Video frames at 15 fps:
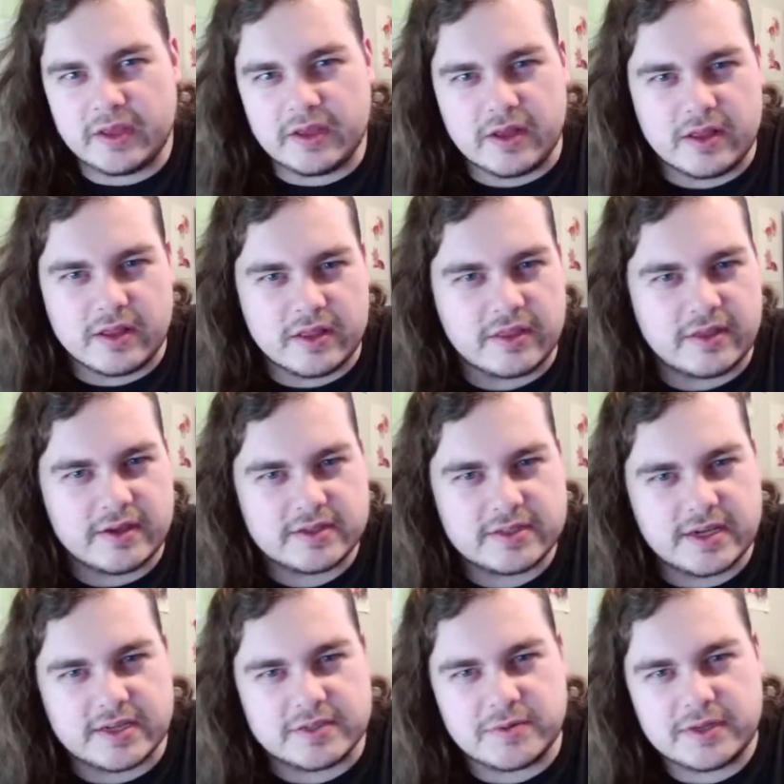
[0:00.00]
the things I
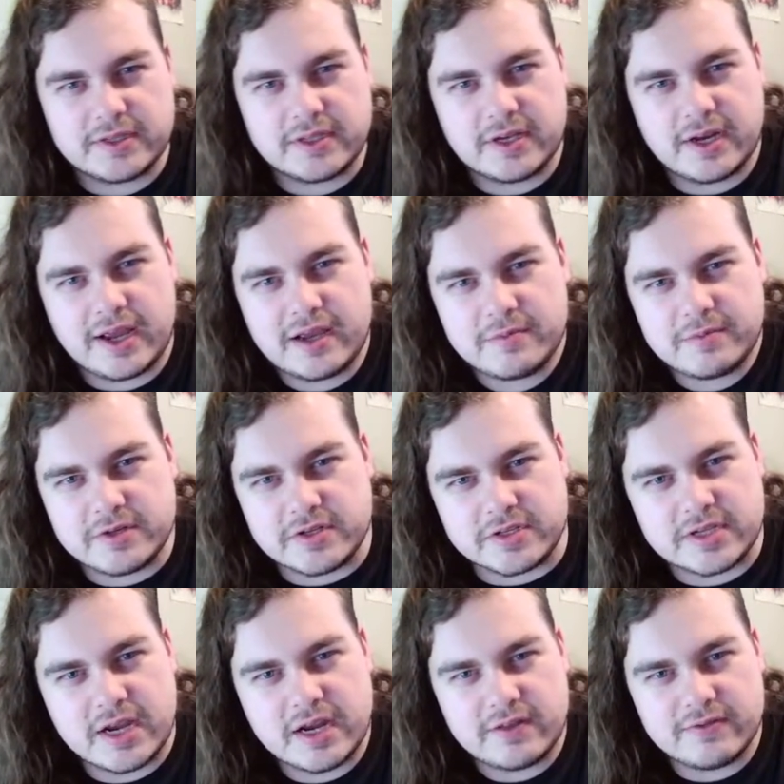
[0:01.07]
expected to happen just
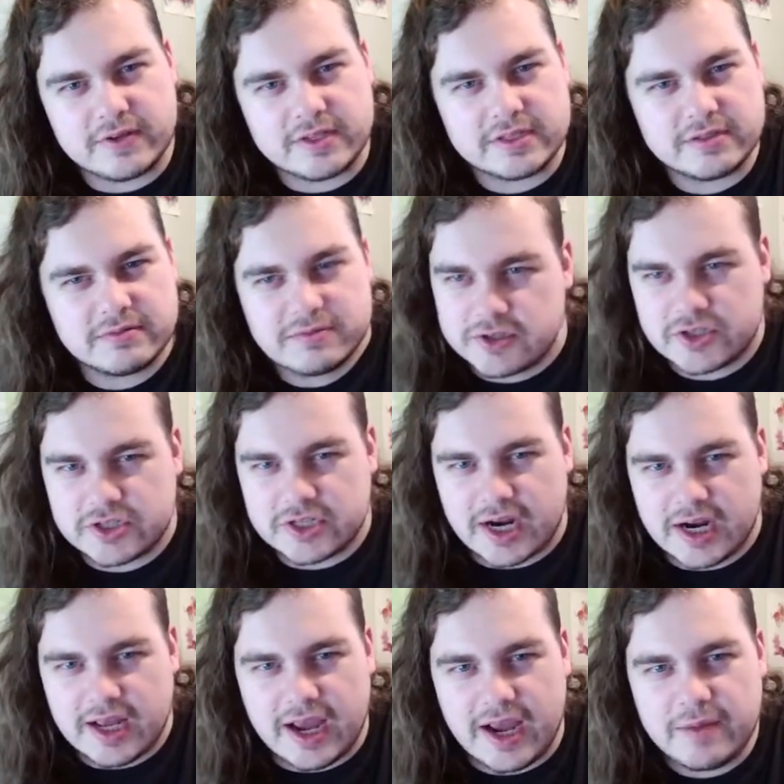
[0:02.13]
kind
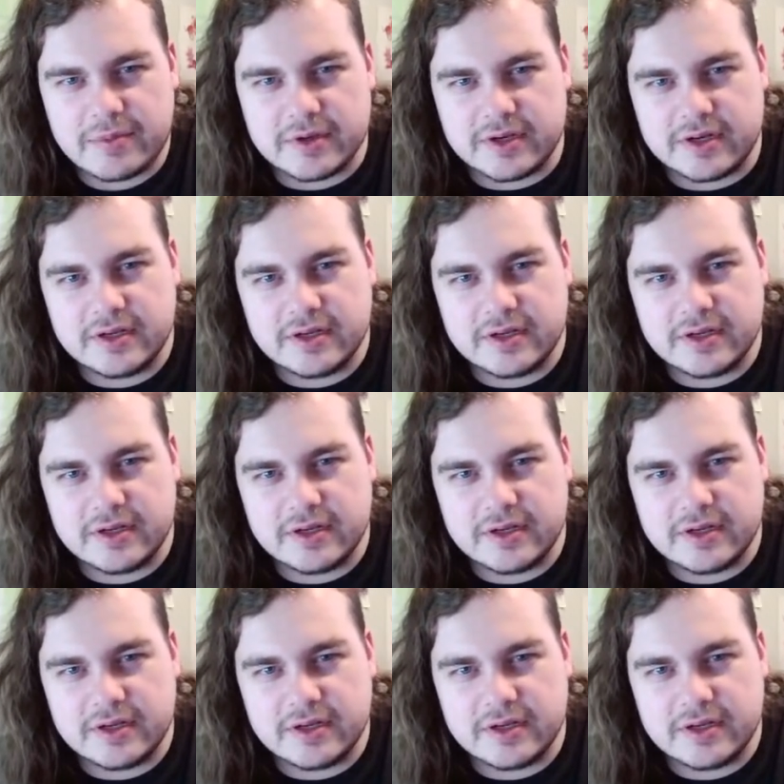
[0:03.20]
of happened.